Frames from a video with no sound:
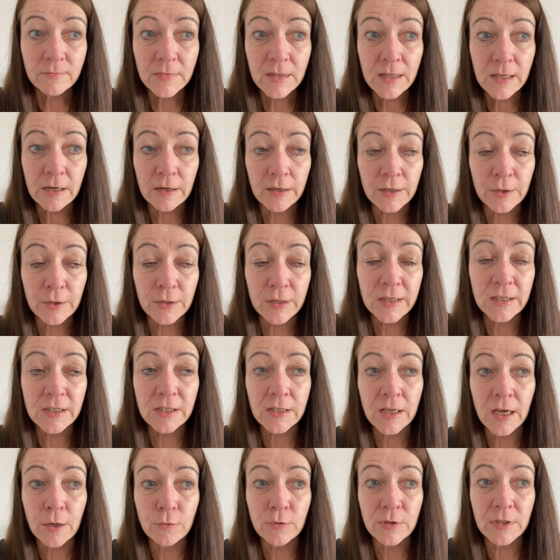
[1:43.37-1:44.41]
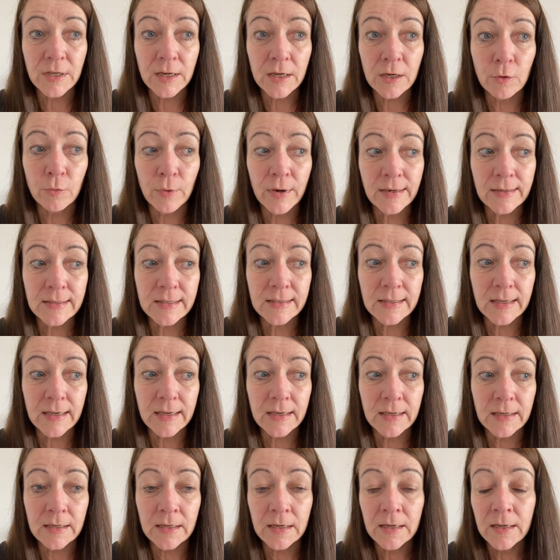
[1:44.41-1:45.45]
like you get to the hotel and
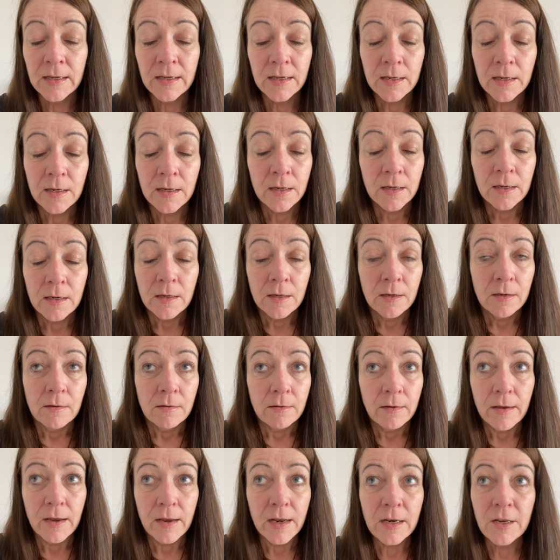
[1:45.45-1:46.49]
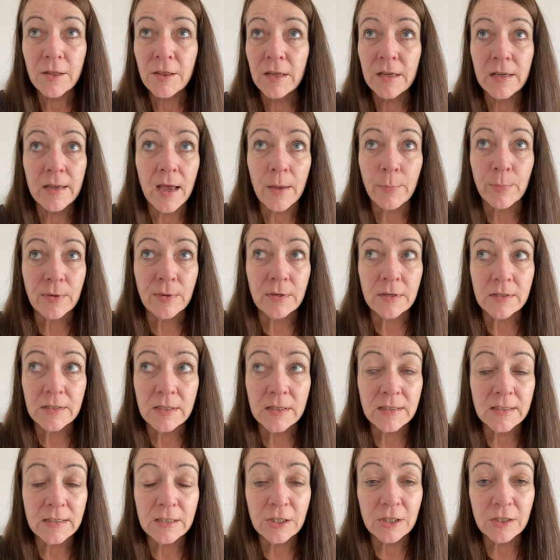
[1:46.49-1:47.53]
say anything happens,
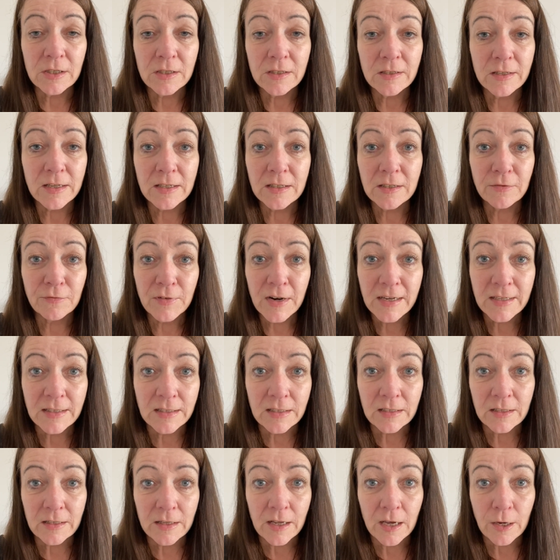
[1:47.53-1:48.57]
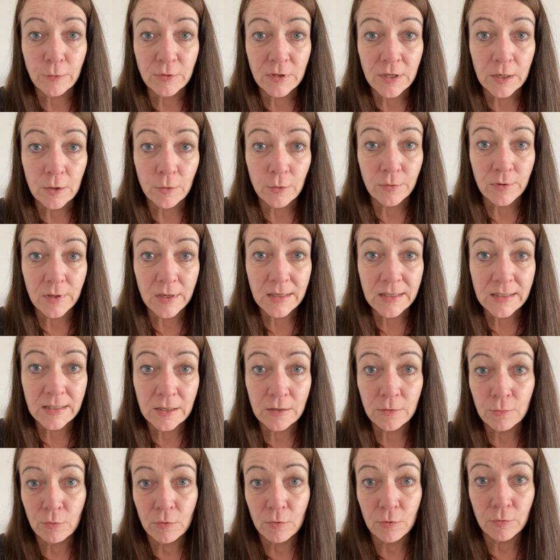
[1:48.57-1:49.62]
there's flooding in the hotel, and they
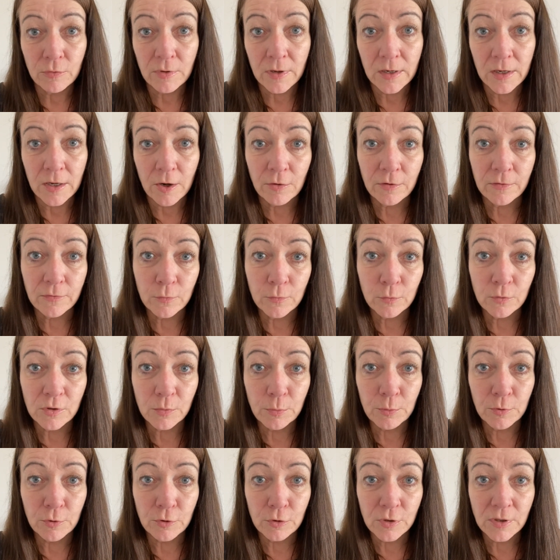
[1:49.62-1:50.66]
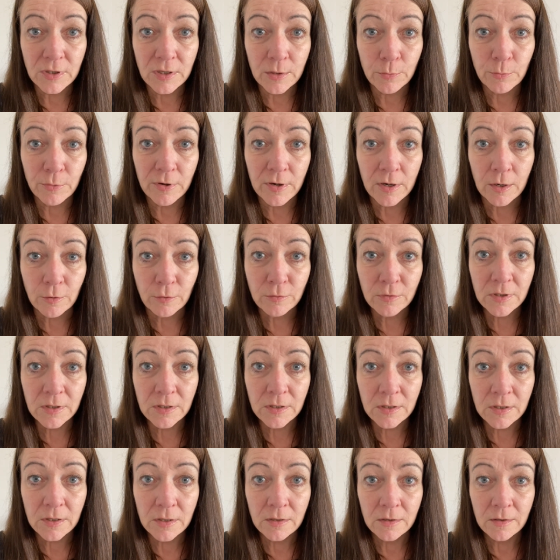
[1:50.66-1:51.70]
say, well, they can't afford to put you somewhere
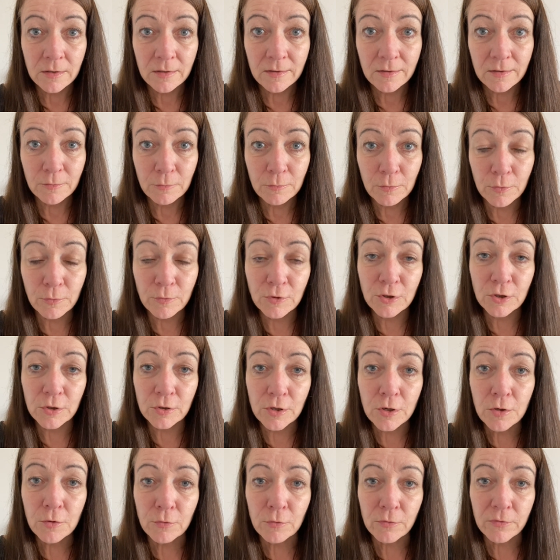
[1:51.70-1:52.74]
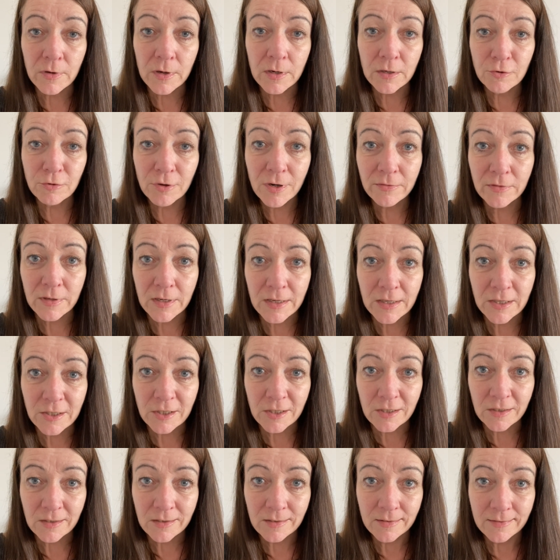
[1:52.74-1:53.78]
else, what would you do without a travel
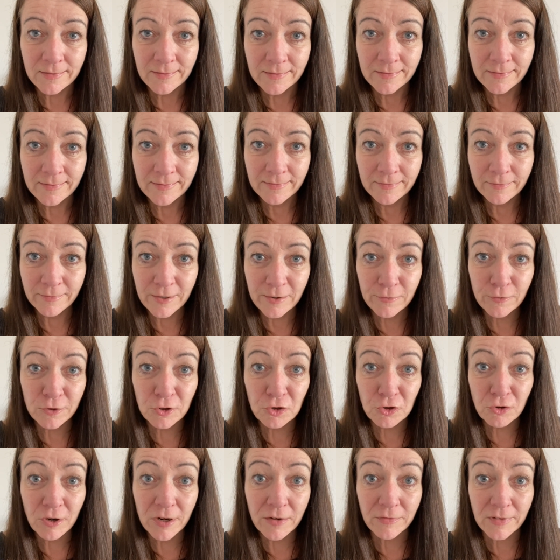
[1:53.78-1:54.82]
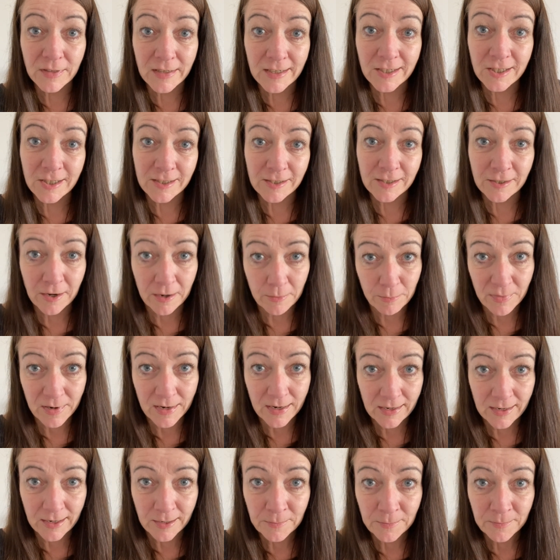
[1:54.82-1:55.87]
agent? When you've got a travel agent like
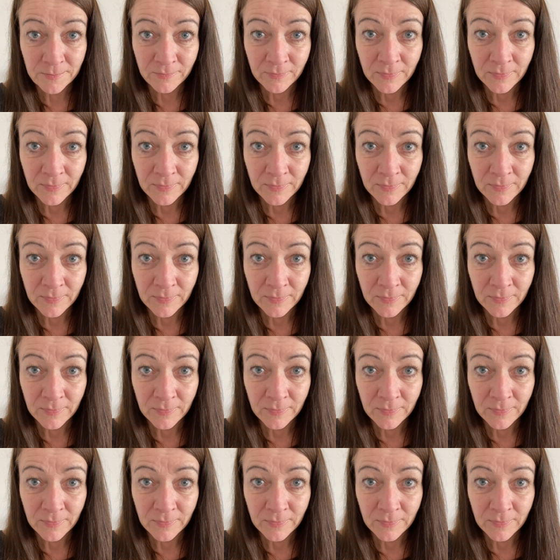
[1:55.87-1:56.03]
me,